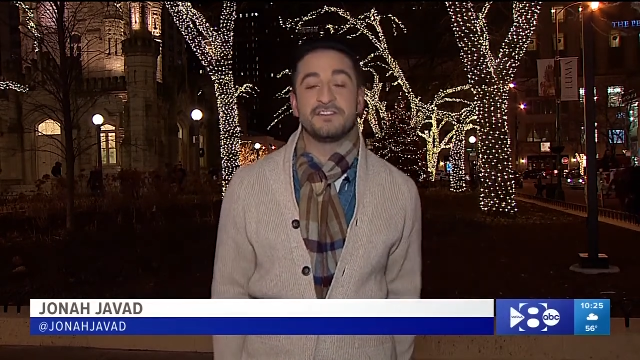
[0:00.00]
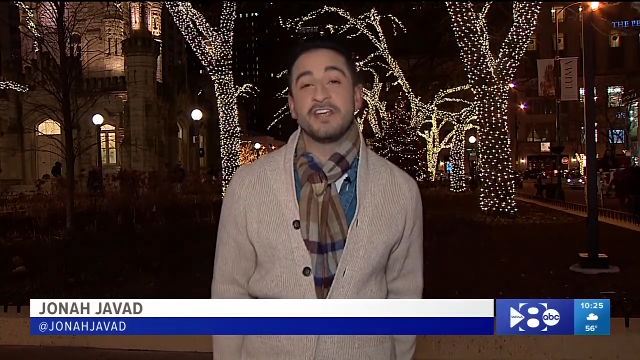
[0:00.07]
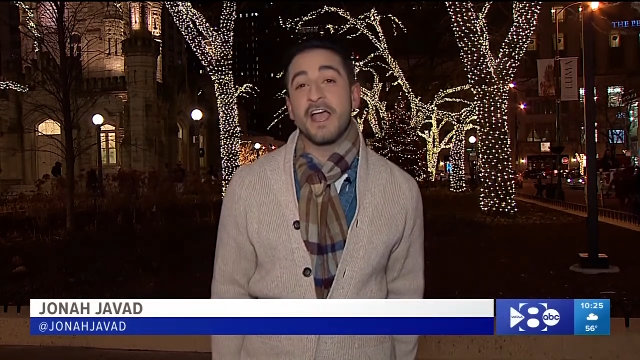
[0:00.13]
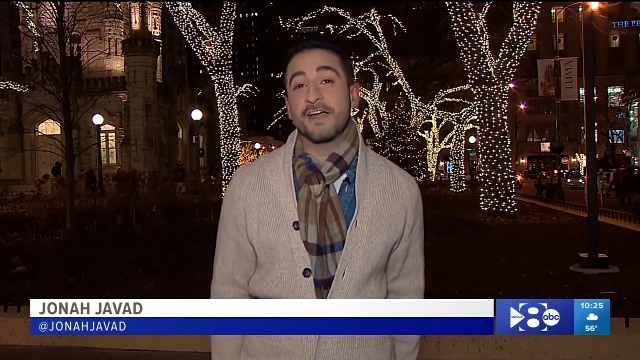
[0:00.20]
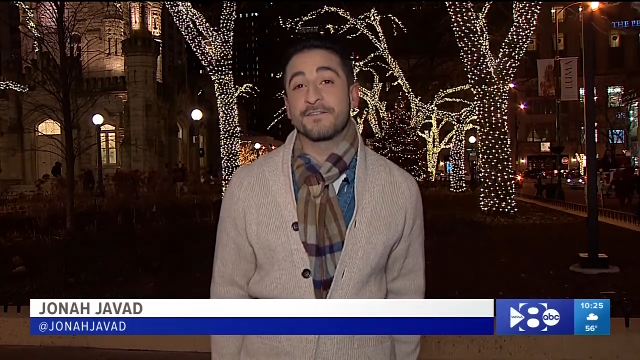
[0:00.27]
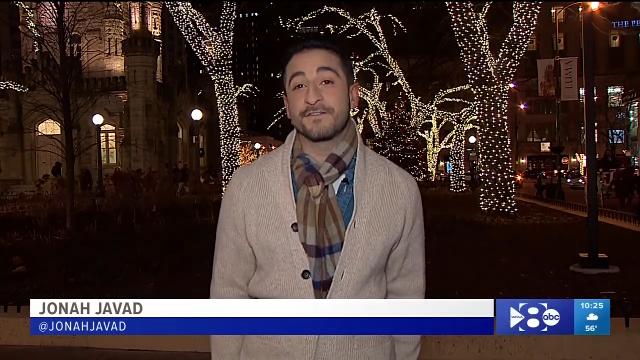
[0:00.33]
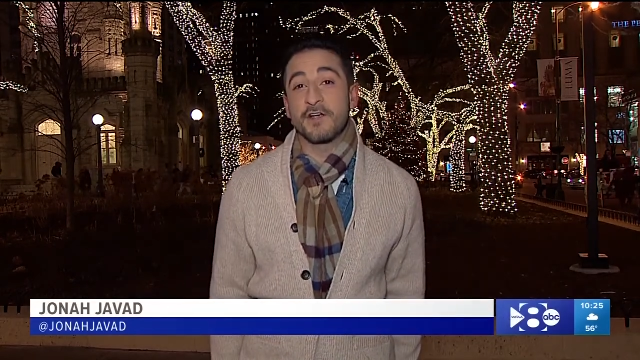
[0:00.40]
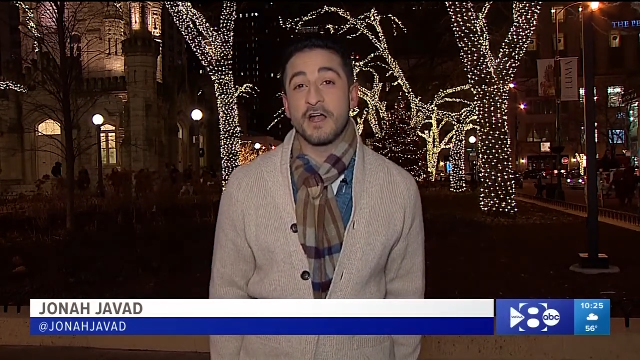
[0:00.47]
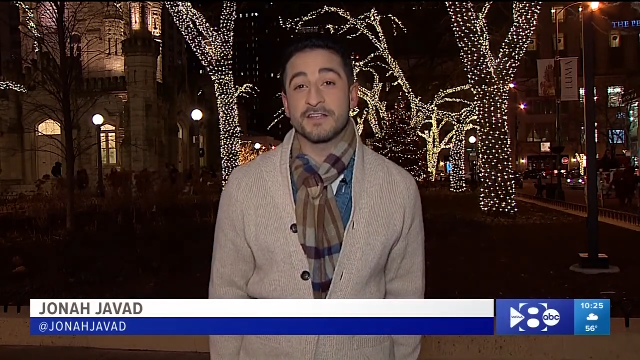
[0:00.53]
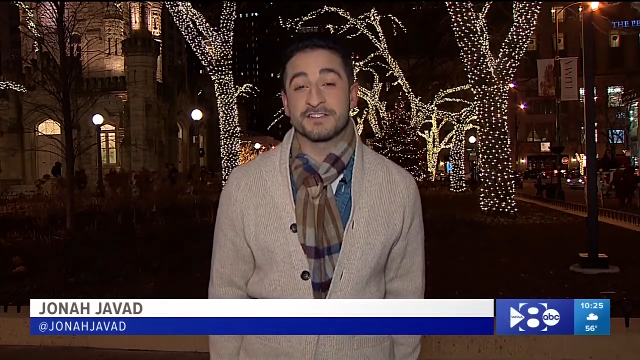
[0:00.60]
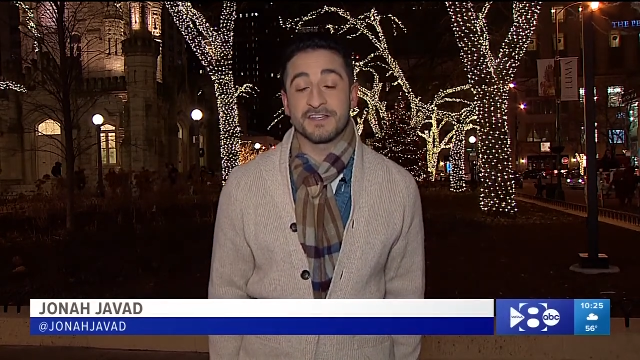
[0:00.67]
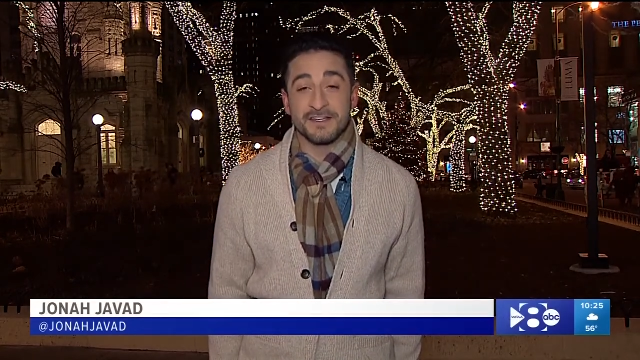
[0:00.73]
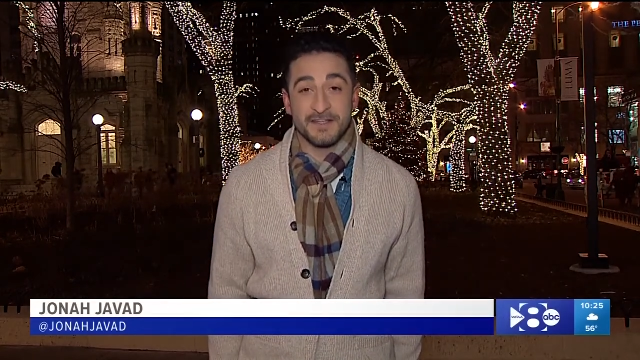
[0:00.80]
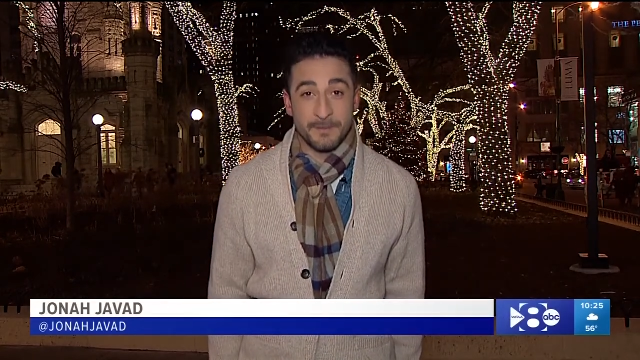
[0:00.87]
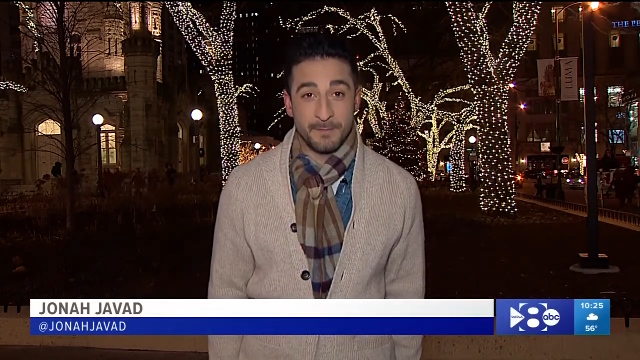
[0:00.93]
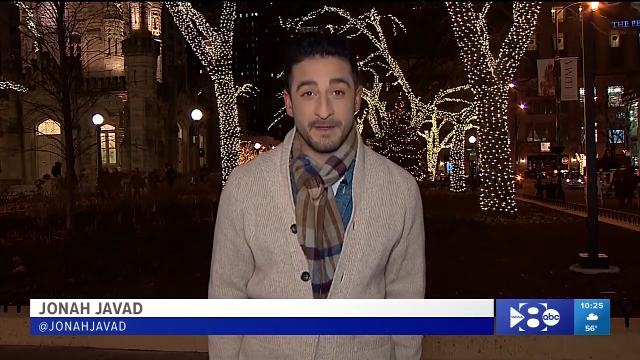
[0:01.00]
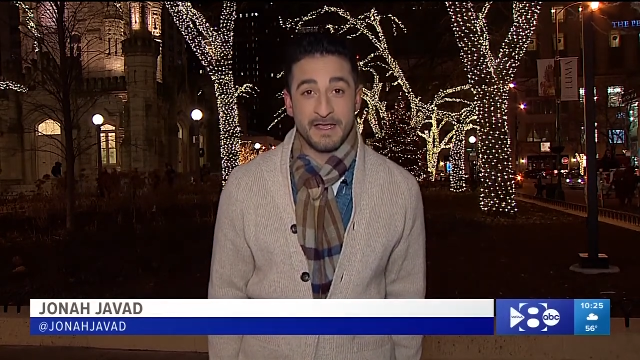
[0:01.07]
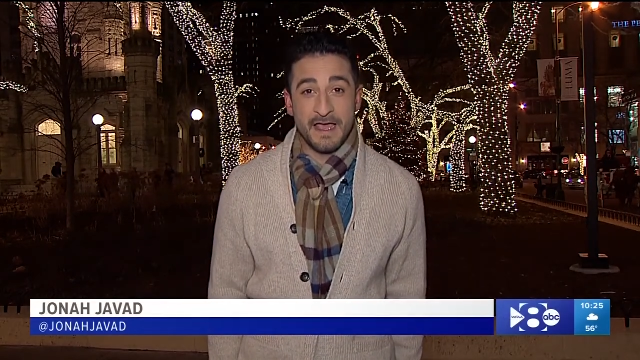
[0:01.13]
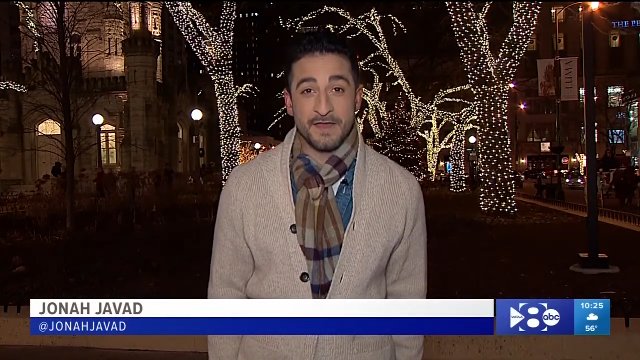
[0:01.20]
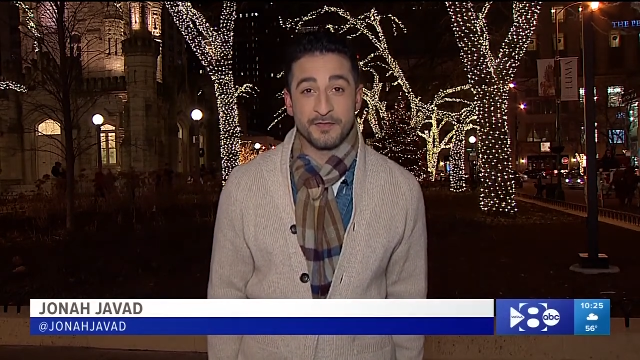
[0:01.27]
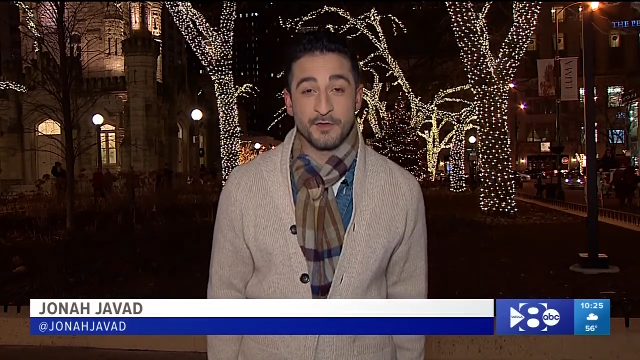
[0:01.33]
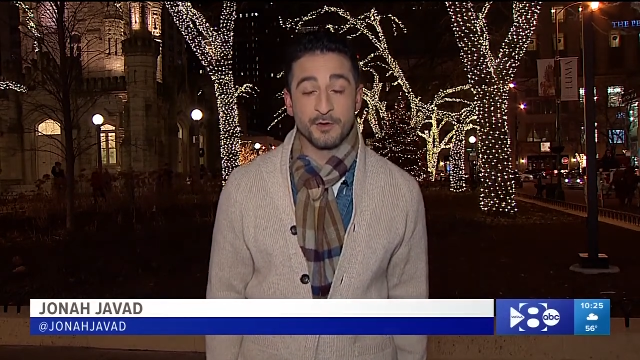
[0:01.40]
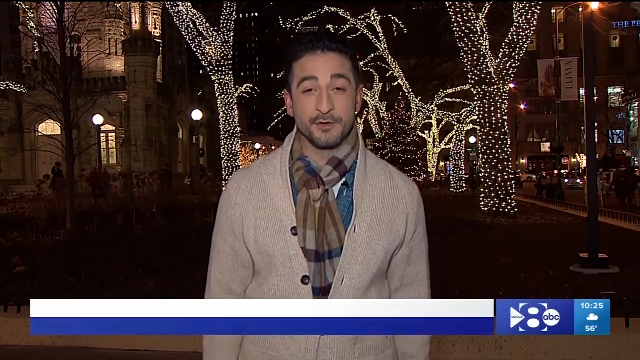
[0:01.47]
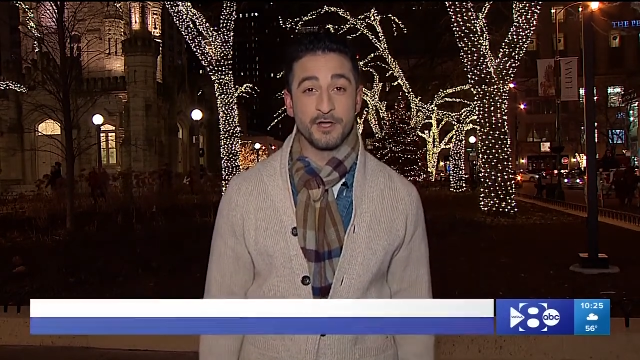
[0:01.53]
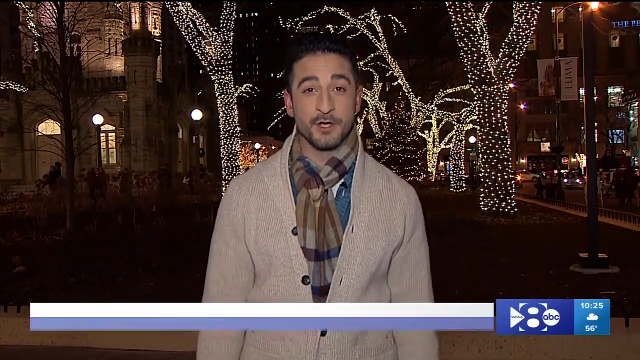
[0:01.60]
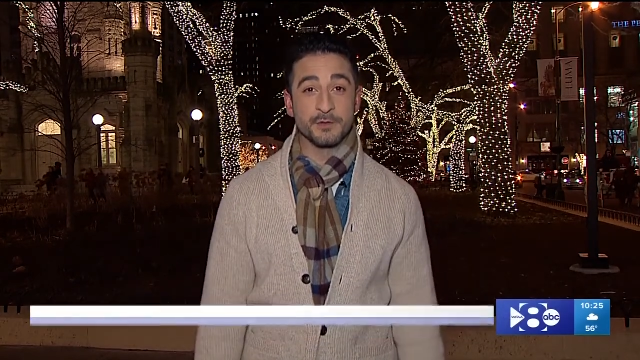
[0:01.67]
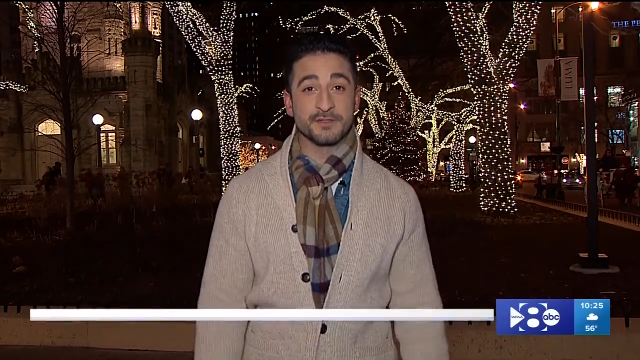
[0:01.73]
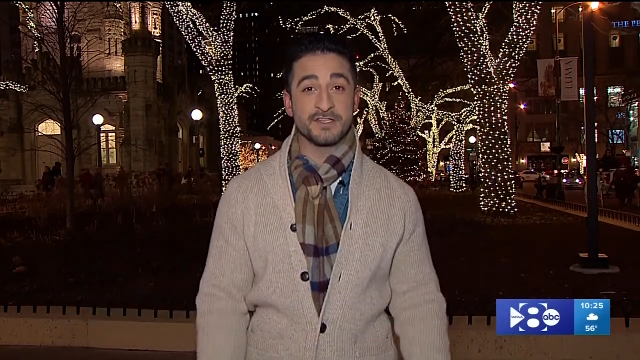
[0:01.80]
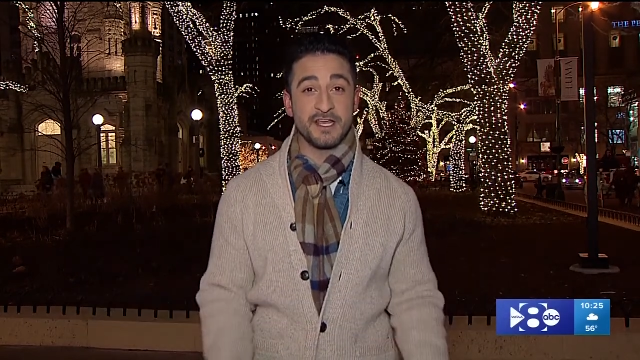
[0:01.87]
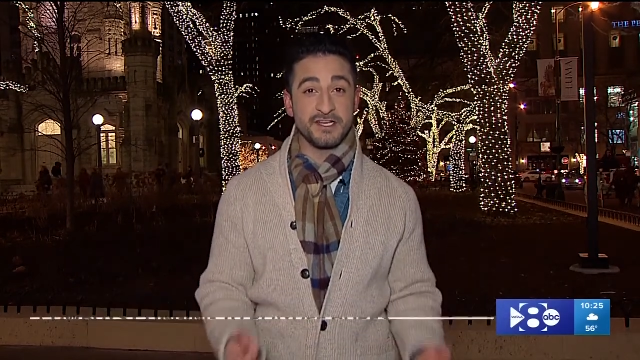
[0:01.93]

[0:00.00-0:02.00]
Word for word: Jack Frost nipping at their nose,